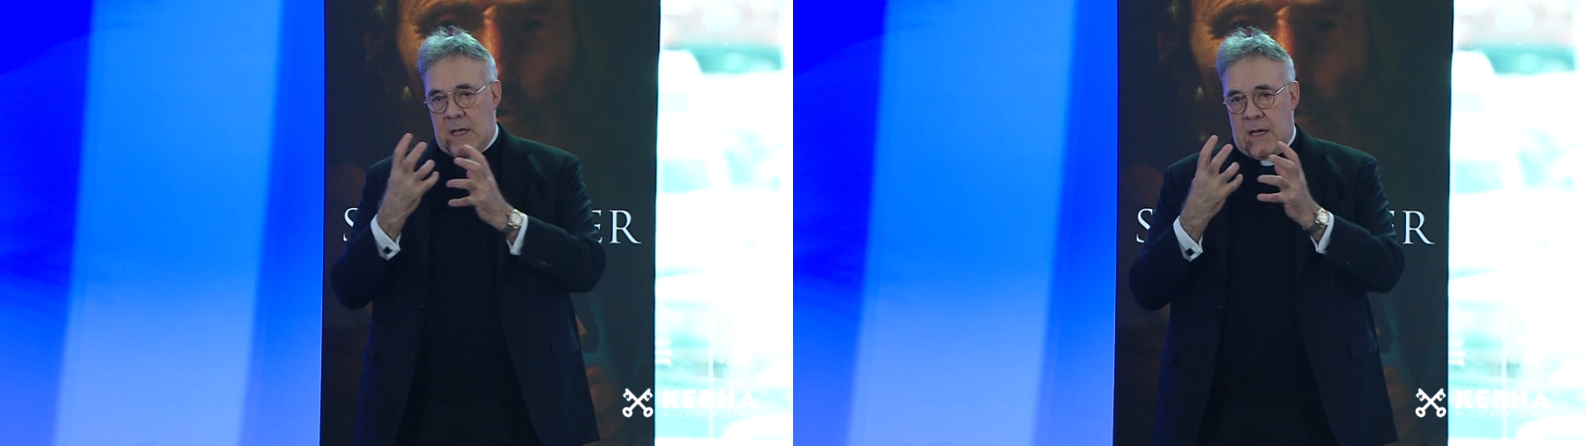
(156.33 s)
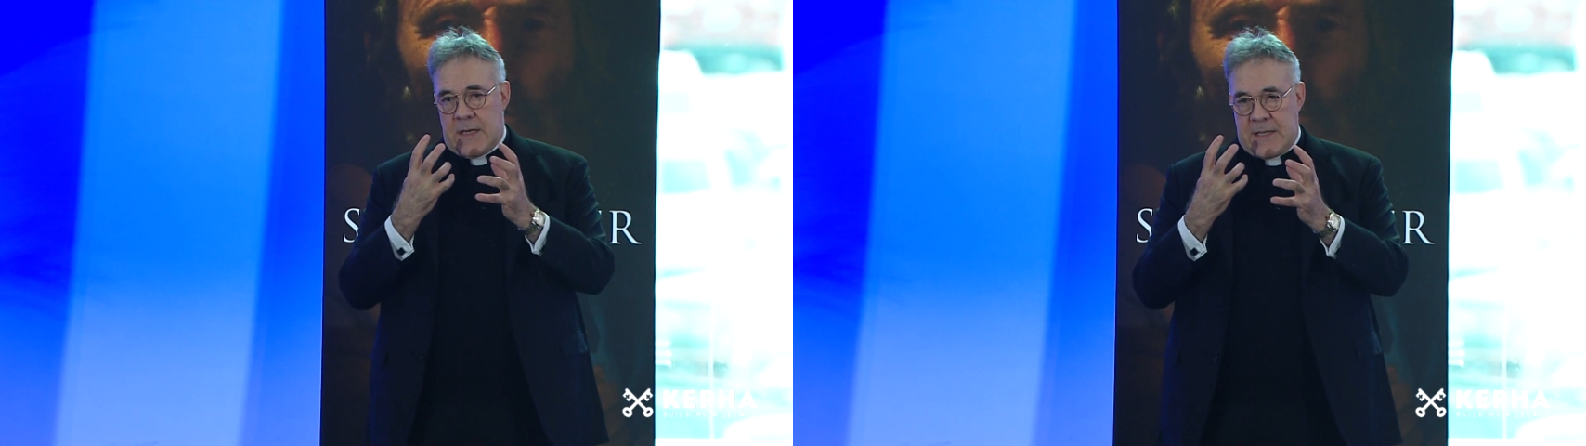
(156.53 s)

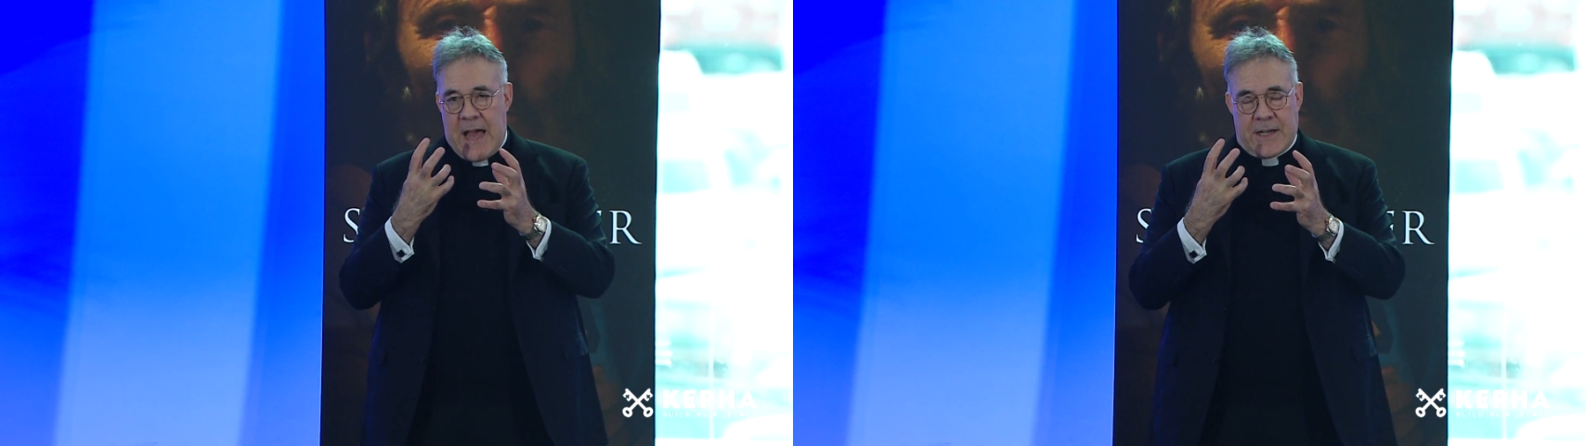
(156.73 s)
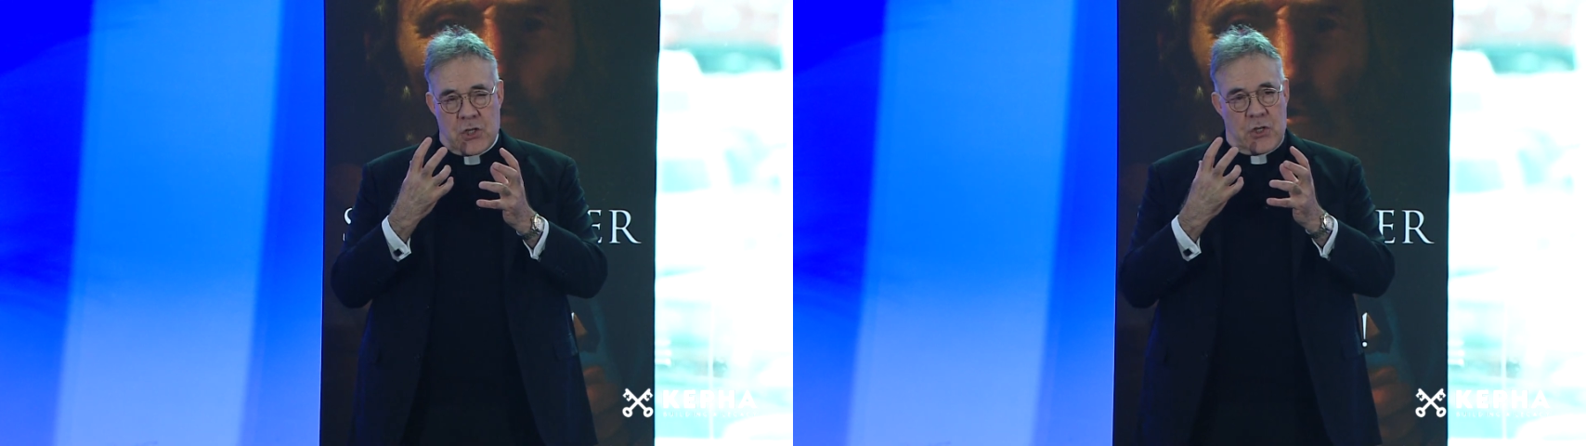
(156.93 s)

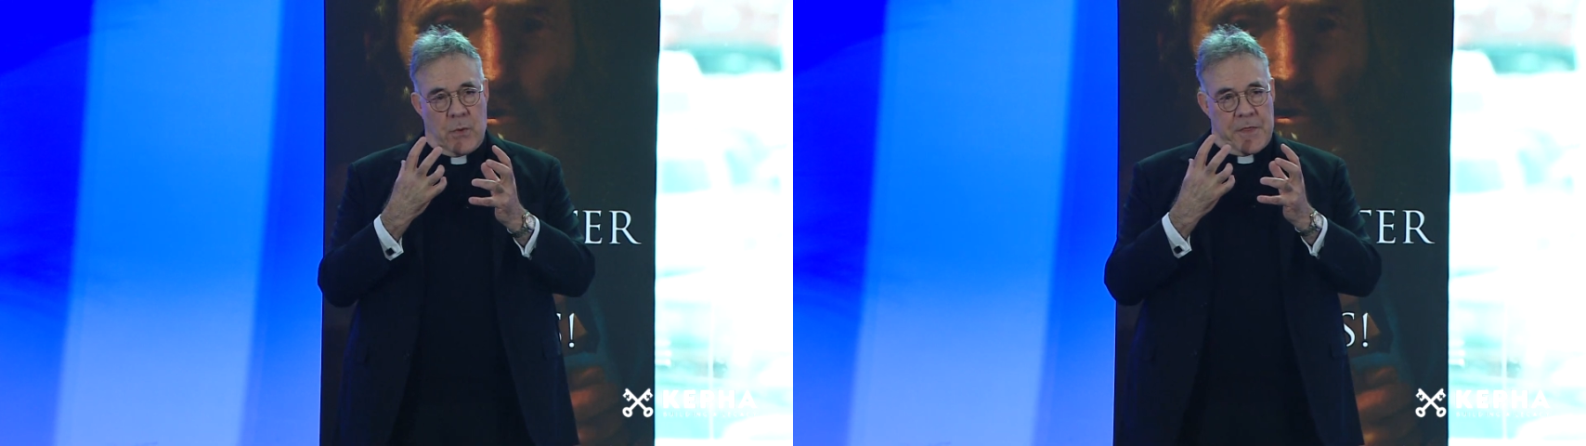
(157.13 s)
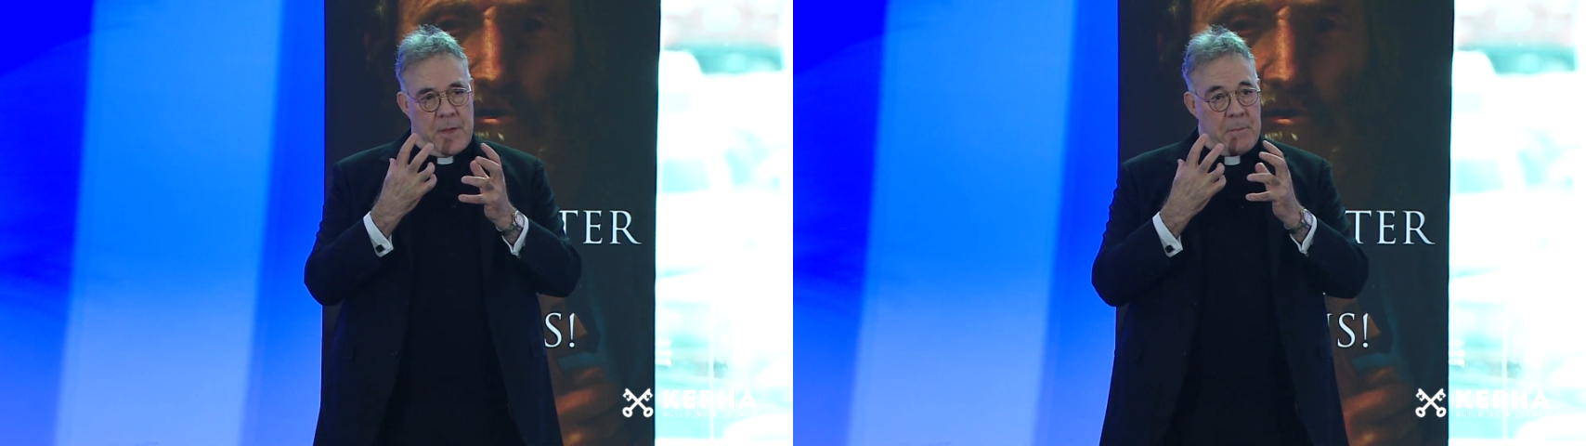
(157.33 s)
attached to
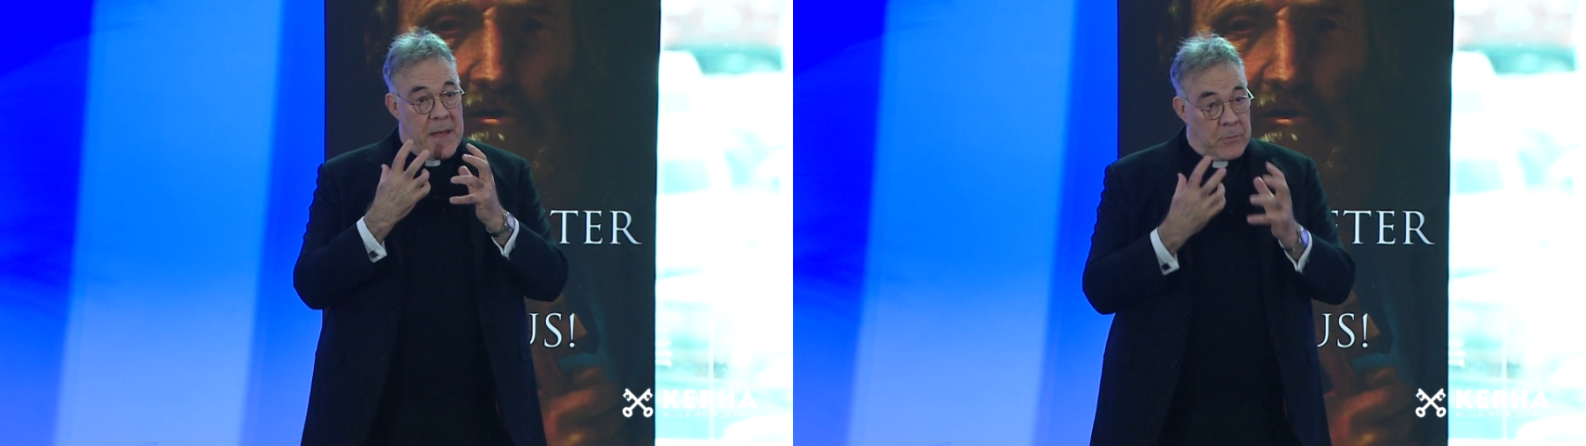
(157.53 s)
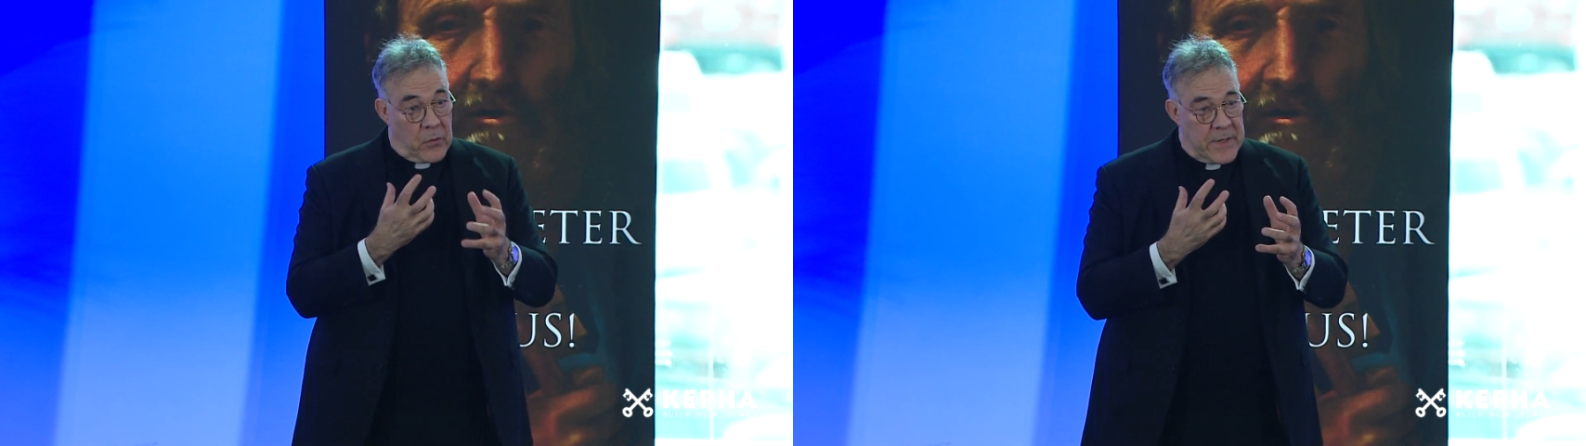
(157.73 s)
it, the
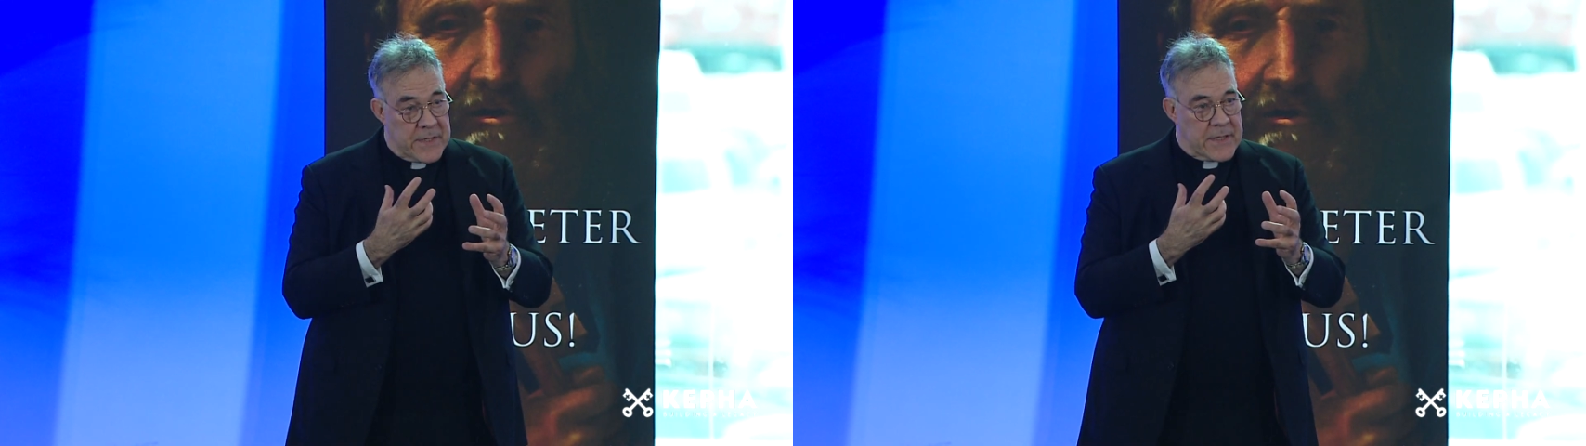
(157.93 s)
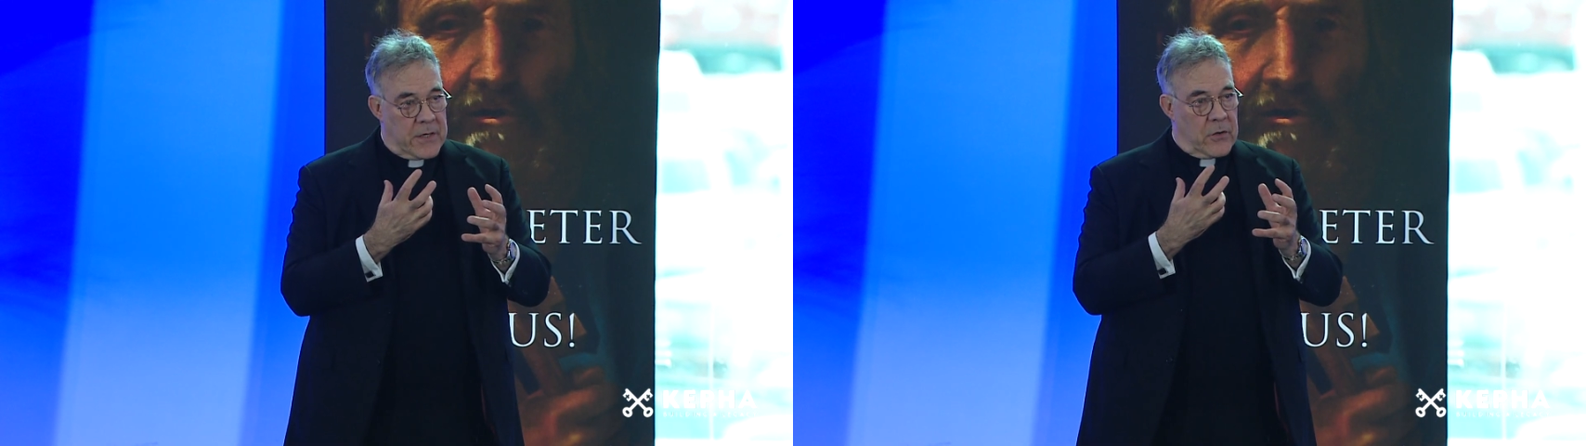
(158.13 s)

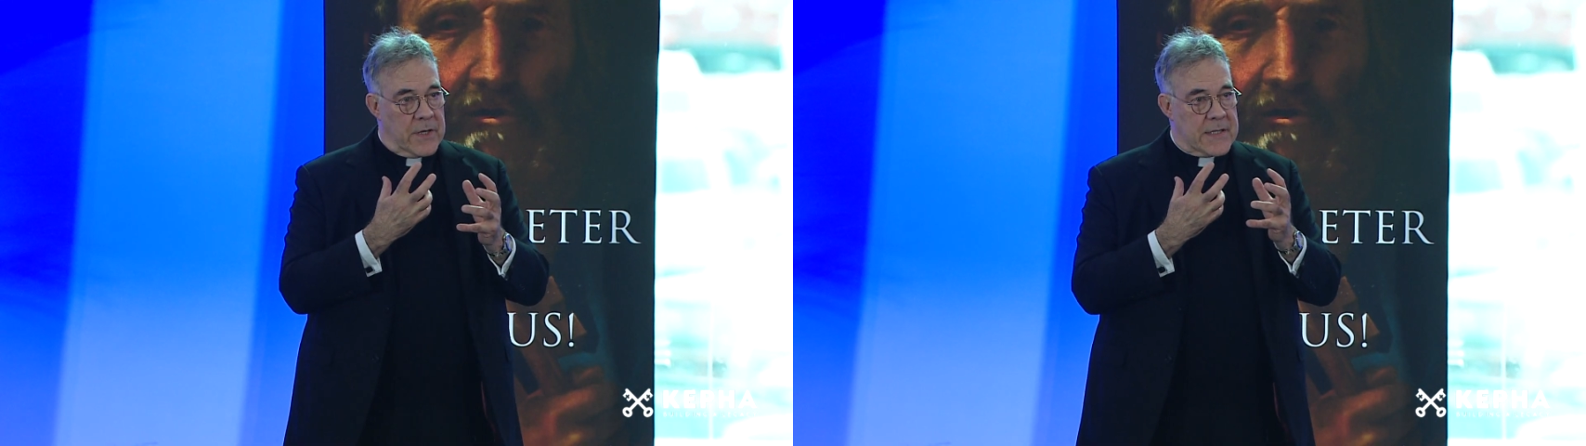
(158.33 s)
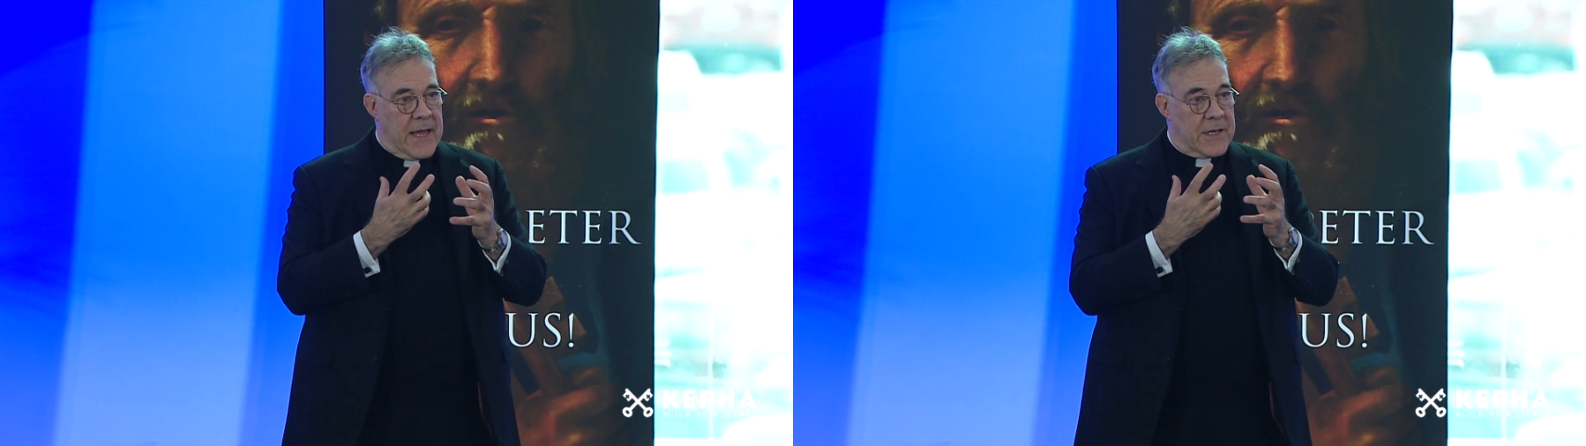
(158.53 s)
memories that are
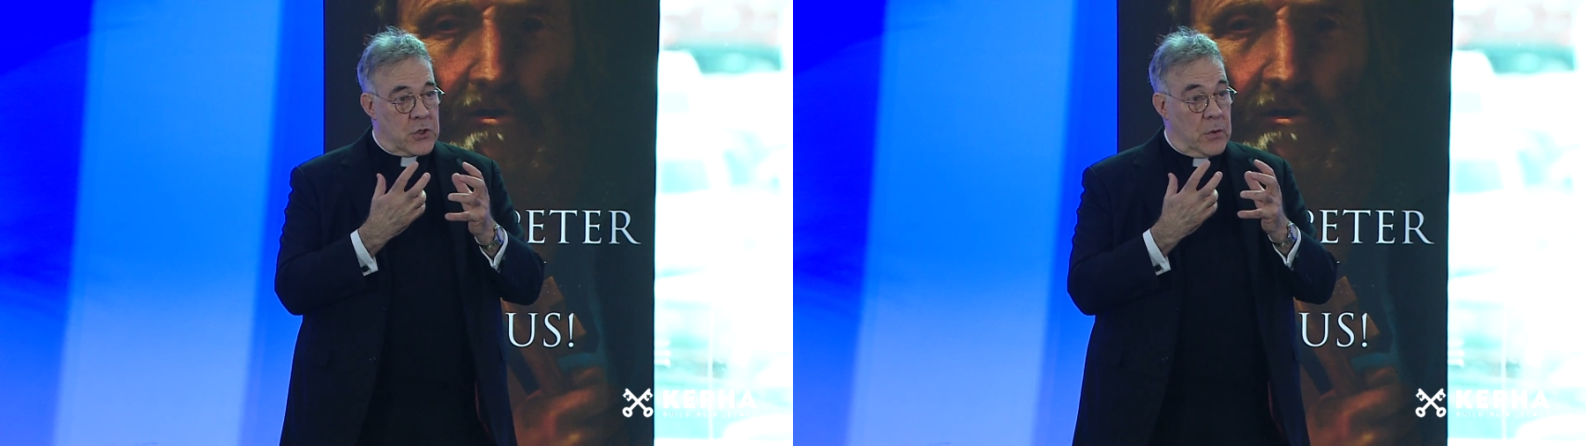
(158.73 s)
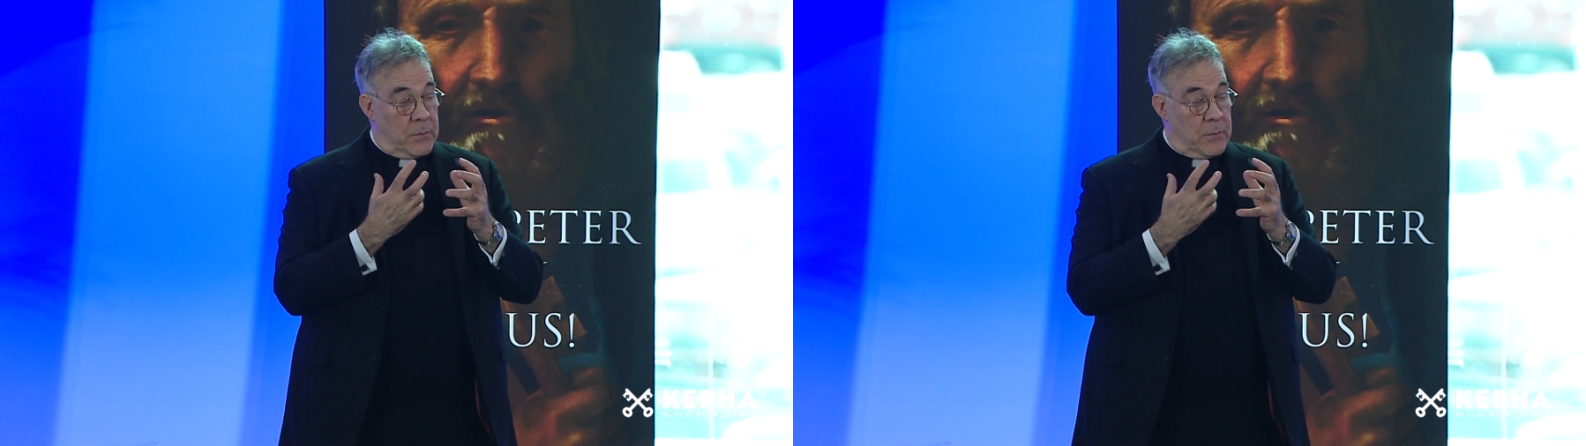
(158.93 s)
attached to it,